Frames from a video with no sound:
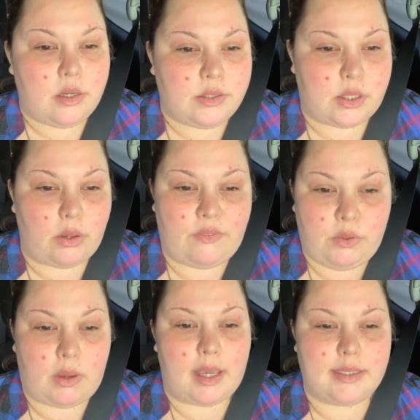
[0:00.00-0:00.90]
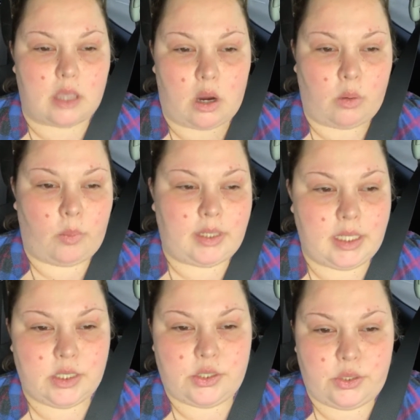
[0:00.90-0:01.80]
So if you guys are
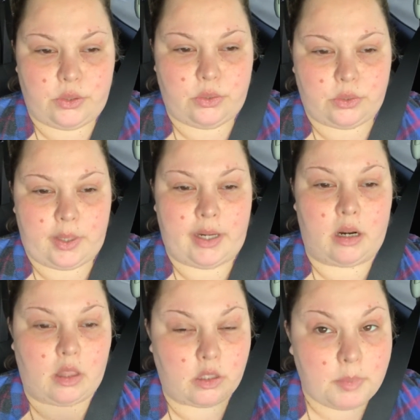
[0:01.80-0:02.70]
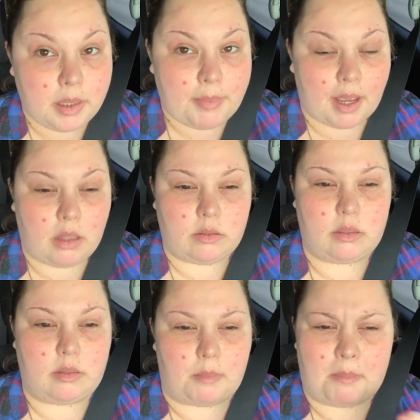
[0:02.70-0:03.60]
wanting to hear a little bit about
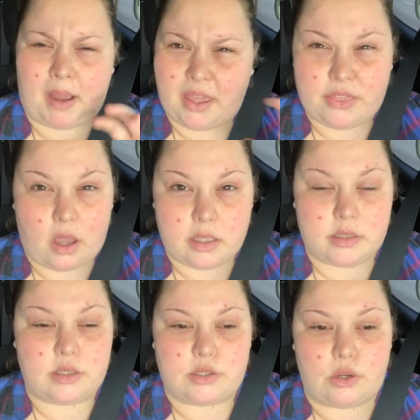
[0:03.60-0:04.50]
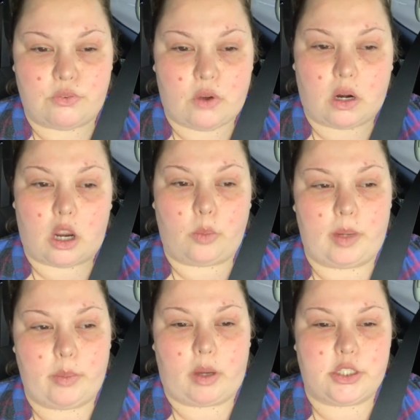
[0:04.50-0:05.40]
my thoughts so far on
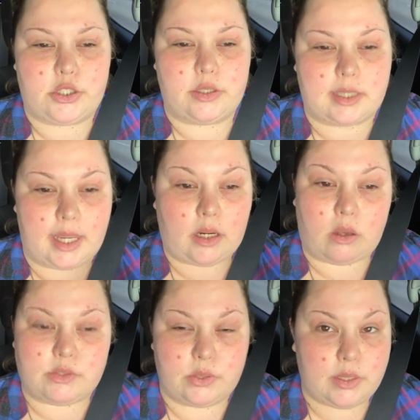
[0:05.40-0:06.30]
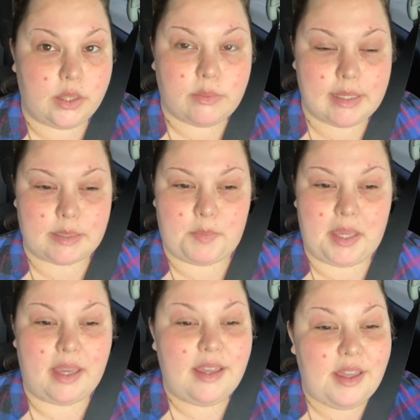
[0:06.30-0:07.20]
Weight Watchers and also see the
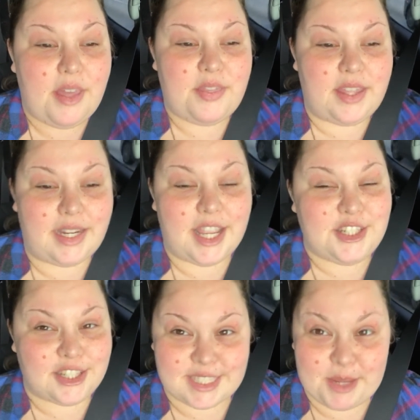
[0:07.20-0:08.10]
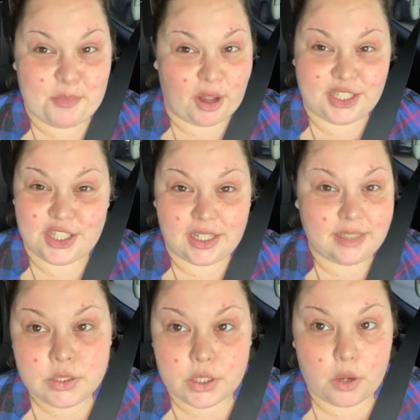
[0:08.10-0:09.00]
recipe, then just keep
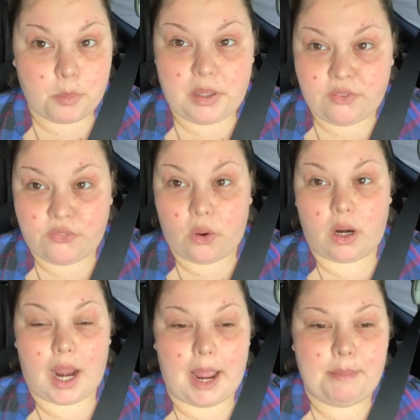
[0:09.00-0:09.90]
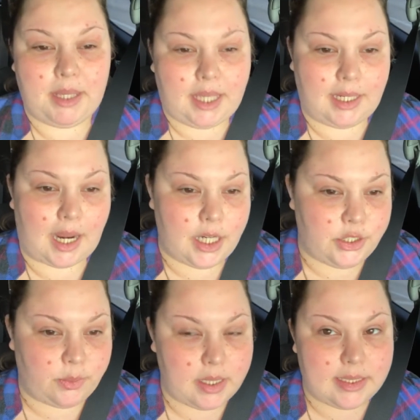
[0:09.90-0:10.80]
watching. So before I begin, I
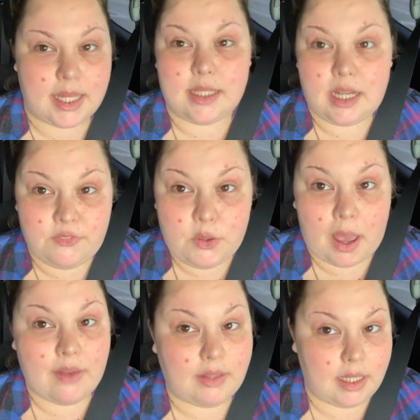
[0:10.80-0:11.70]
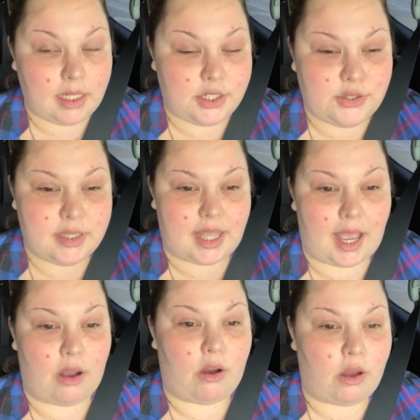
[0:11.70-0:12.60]
do want to say that if you have any interest
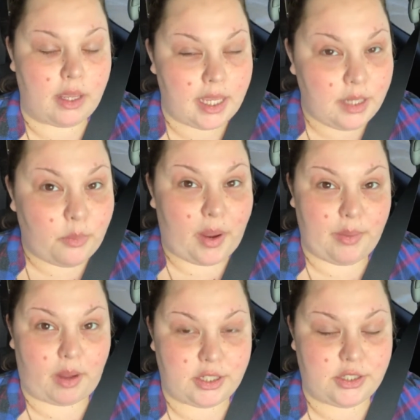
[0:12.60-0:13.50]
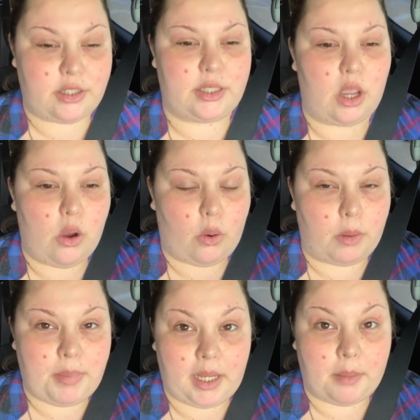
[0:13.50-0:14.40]
at all in Weight Watchers or
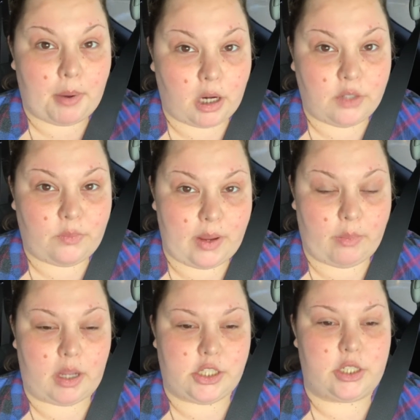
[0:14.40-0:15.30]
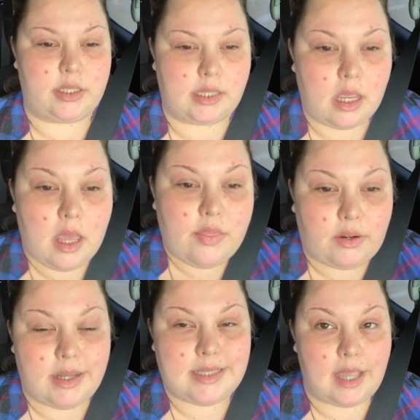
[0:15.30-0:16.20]
being a part of Weight Watchers,
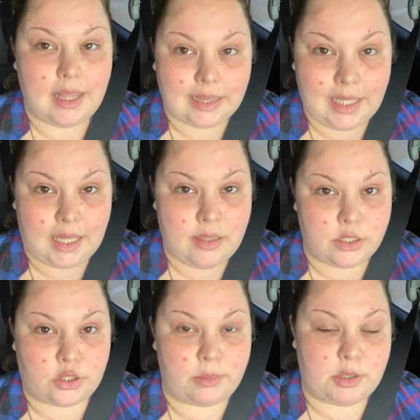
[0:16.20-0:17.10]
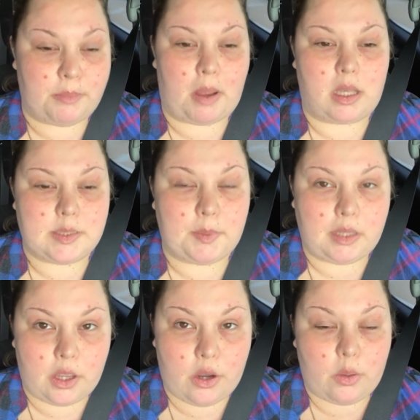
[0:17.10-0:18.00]
there is a link in the description box
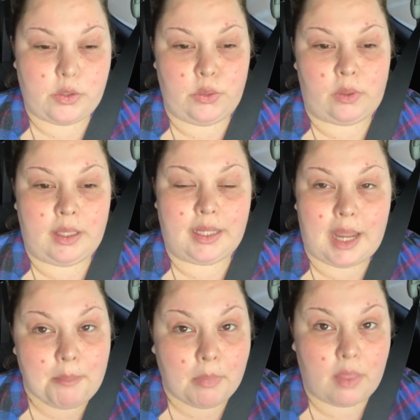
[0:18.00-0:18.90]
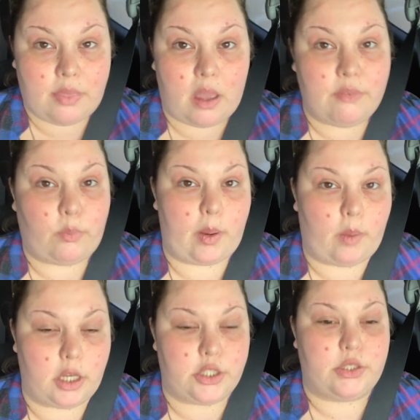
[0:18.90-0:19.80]
below. You can get a month of Weight
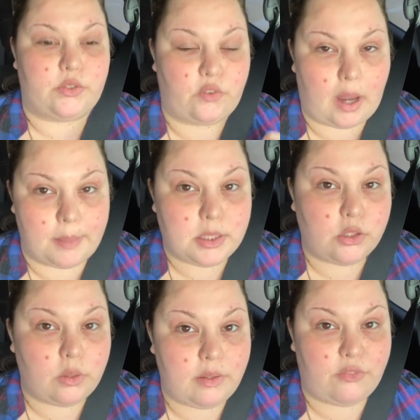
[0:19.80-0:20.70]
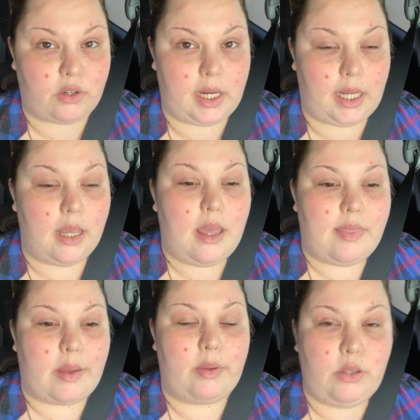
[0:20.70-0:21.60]
Watchers for absolutely free.
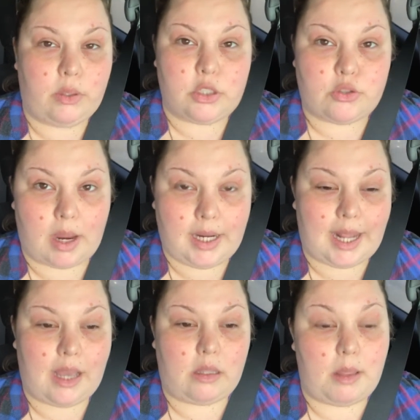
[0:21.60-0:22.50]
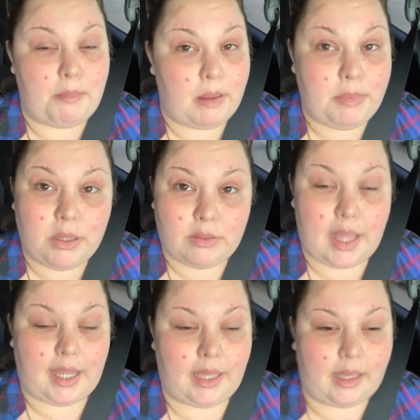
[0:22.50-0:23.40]
That way you can try it out. Maybe you'll
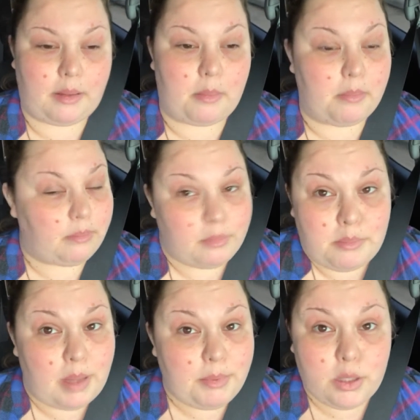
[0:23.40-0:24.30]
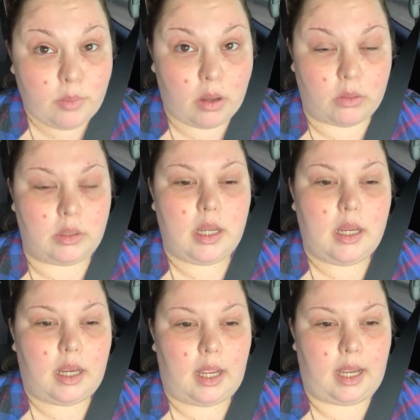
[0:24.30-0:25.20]
like it, maybe you won't.
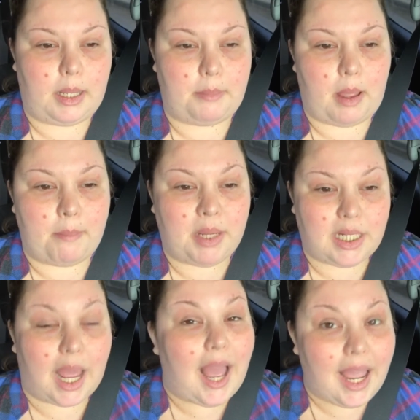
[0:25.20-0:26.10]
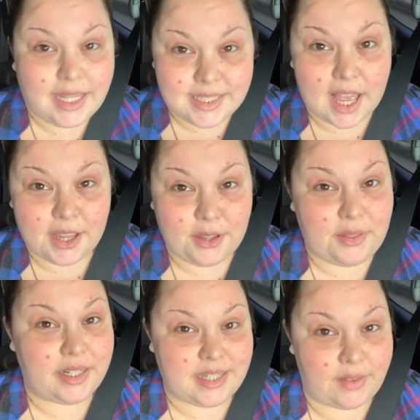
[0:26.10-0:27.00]
But I can tell you
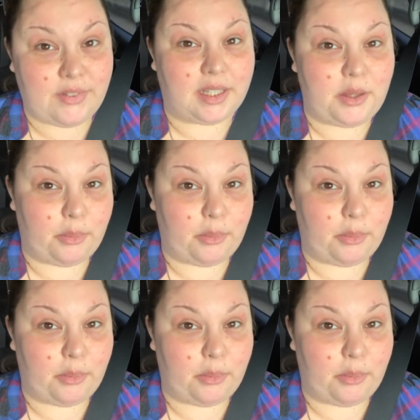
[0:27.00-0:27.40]
that it definitely